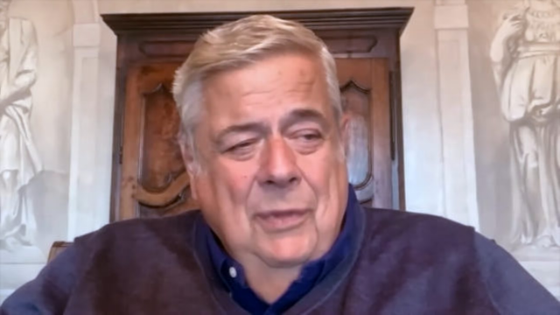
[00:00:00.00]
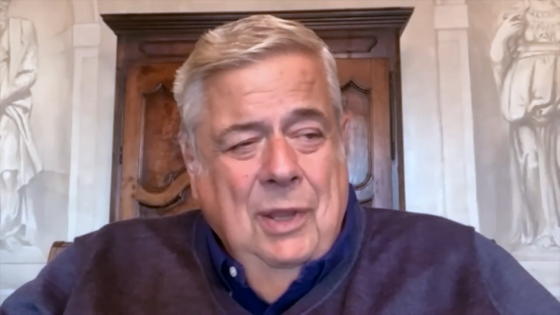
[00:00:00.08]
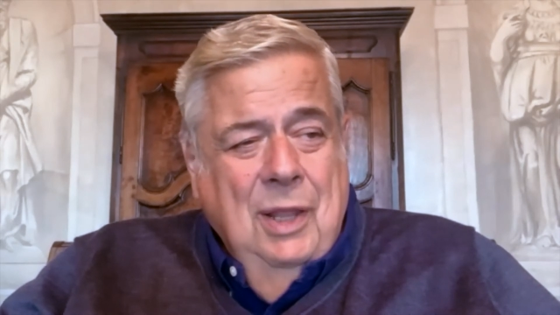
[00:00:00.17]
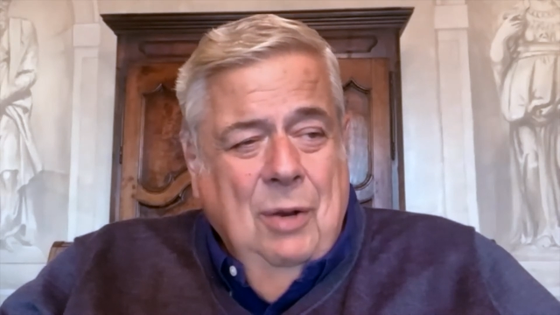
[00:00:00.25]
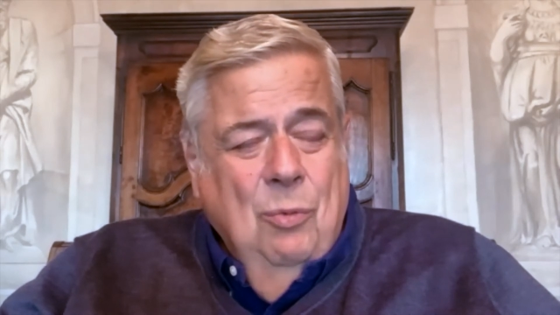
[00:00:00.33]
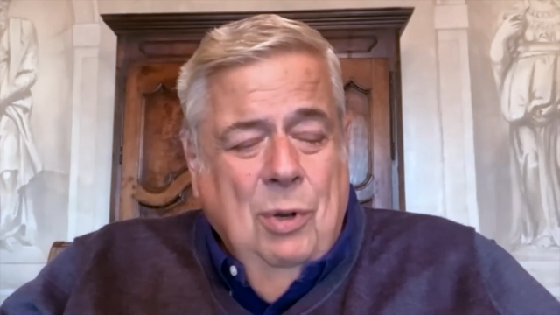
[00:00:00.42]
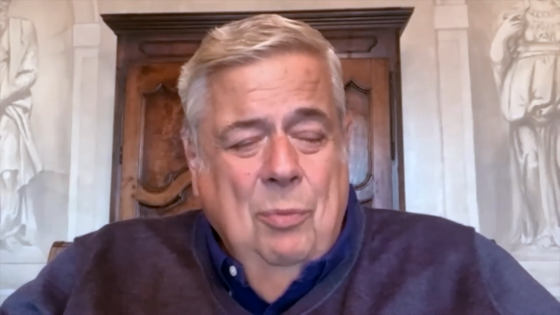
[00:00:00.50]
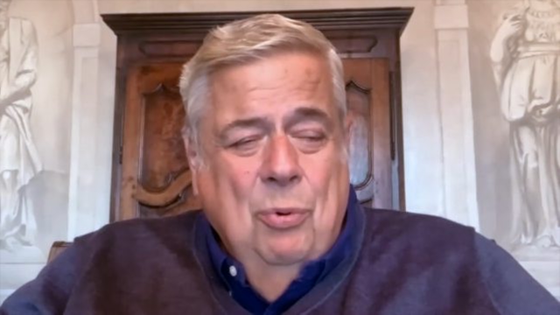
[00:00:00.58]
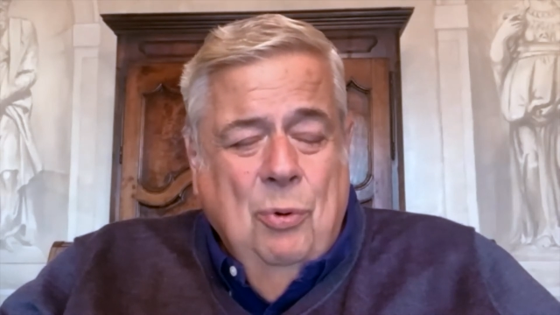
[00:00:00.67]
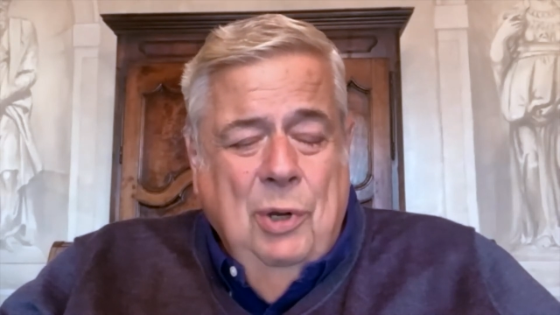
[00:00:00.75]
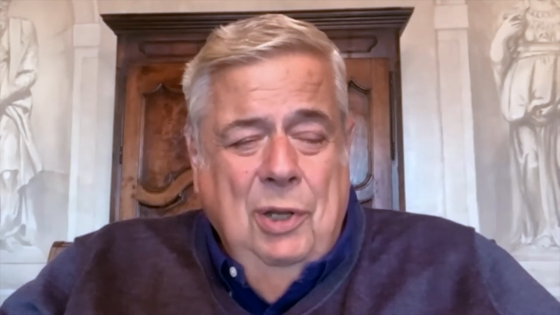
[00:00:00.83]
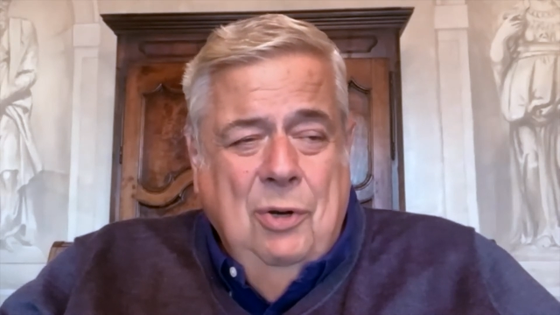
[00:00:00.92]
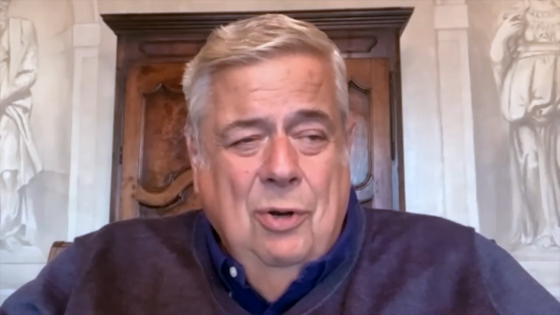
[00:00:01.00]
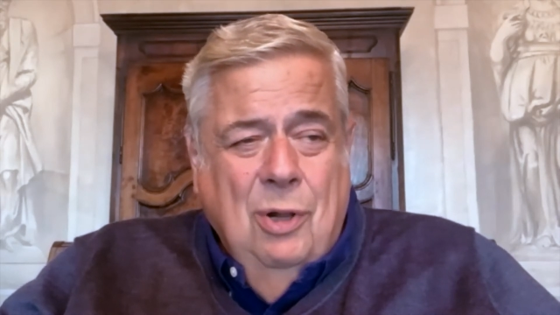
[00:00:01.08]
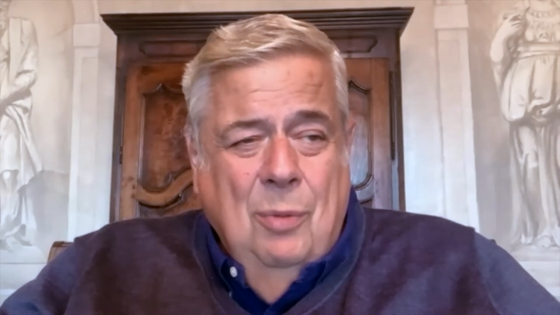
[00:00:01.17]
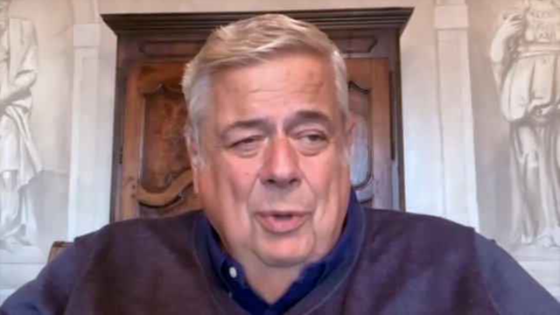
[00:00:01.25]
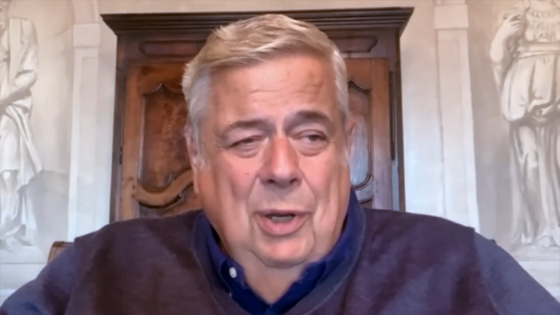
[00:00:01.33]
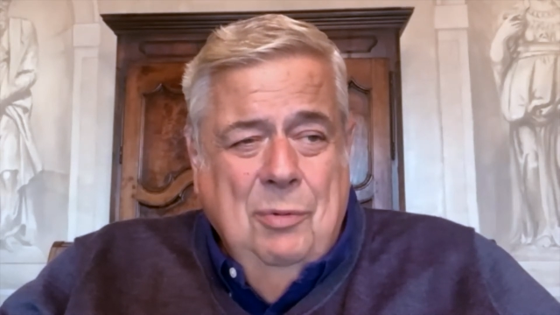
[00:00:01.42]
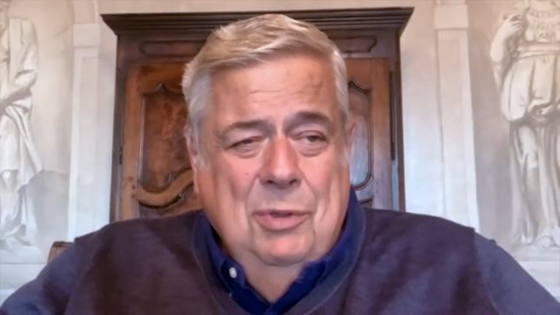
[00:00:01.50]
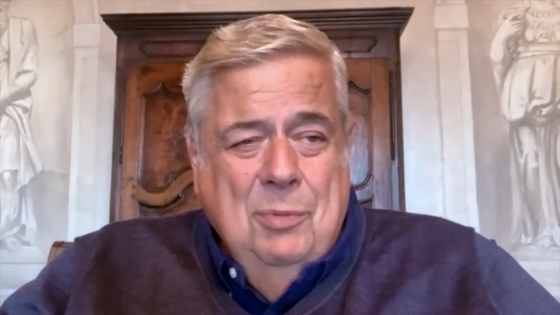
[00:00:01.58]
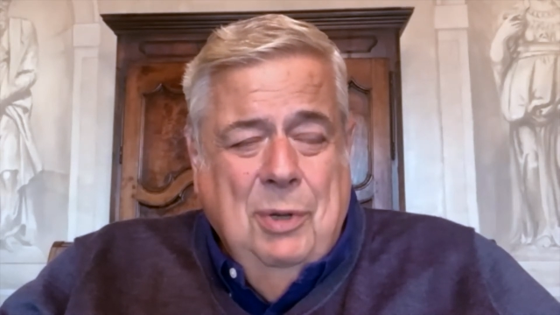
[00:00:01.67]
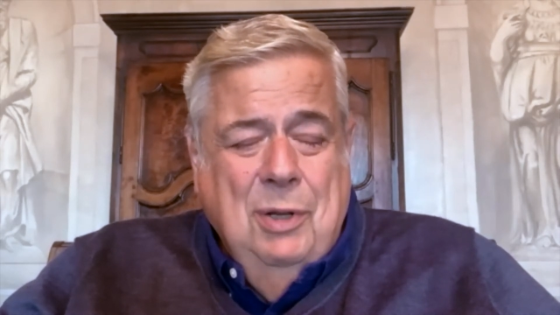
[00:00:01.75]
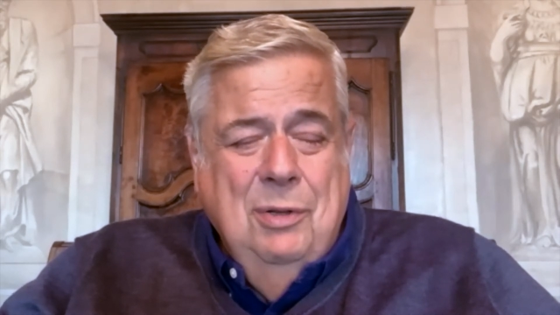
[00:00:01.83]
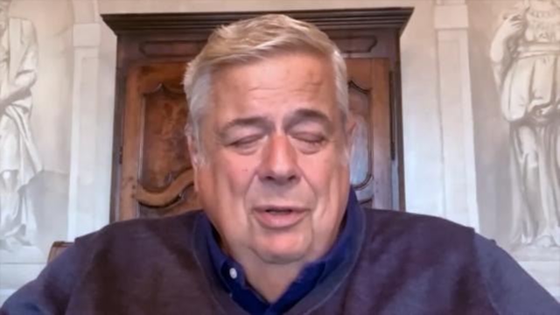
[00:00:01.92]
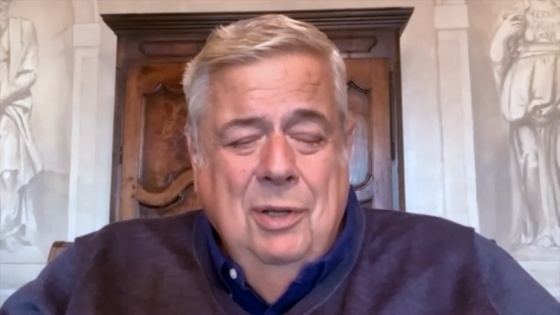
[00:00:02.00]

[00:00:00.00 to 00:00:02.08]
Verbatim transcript: And at one point, he called me. It was about